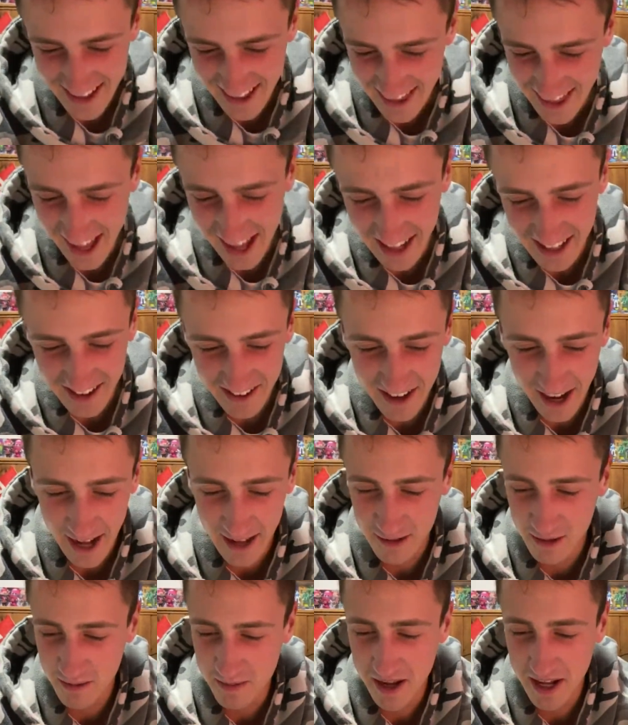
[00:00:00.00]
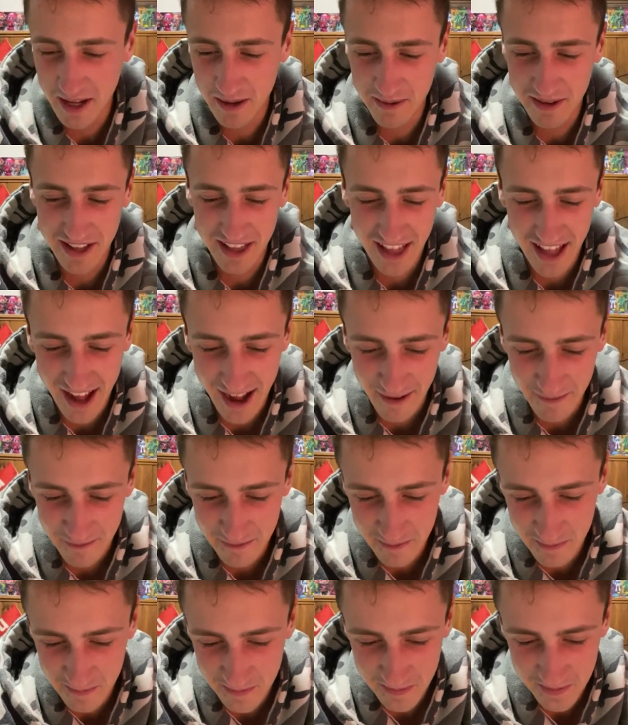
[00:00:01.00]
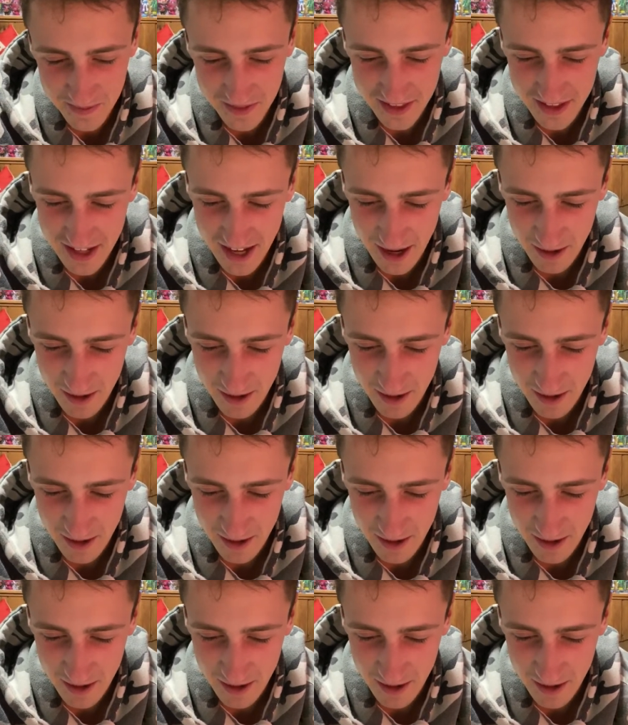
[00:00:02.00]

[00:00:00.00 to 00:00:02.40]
Thank you guys for making me laugh. I